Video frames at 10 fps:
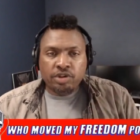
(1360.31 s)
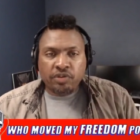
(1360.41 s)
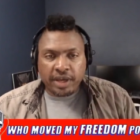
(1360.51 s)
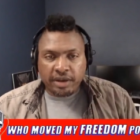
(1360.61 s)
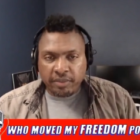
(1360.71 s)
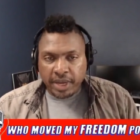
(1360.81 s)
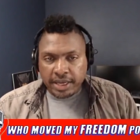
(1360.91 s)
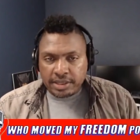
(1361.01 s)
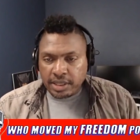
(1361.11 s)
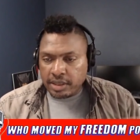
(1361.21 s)
fan of
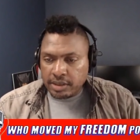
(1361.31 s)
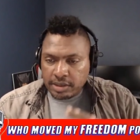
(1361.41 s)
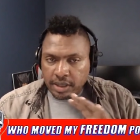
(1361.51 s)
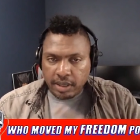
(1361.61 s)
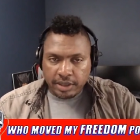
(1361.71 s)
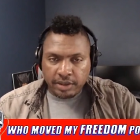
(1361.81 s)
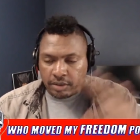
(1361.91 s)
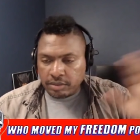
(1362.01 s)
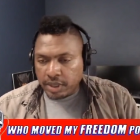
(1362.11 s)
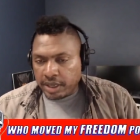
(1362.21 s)
magazines, and I
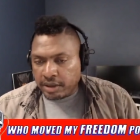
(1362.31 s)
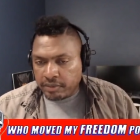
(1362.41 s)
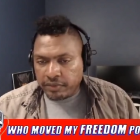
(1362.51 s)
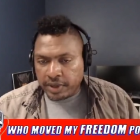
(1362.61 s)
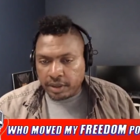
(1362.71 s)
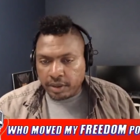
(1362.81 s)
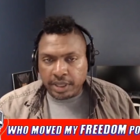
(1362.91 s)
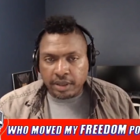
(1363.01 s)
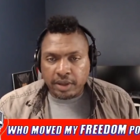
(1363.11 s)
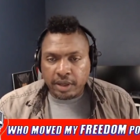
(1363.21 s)
don't like follow
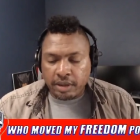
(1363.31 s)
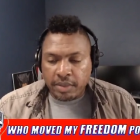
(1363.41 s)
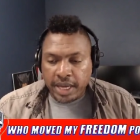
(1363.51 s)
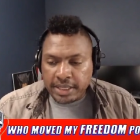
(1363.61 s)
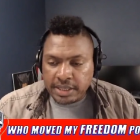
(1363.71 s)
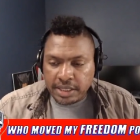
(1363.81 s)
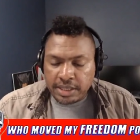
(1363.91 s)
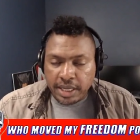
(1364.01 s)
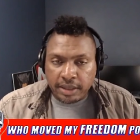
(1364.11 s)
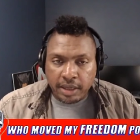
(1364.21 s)
any of the gun magazines
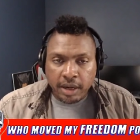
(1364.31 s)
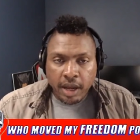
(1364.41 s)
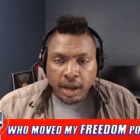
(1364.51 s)
out there.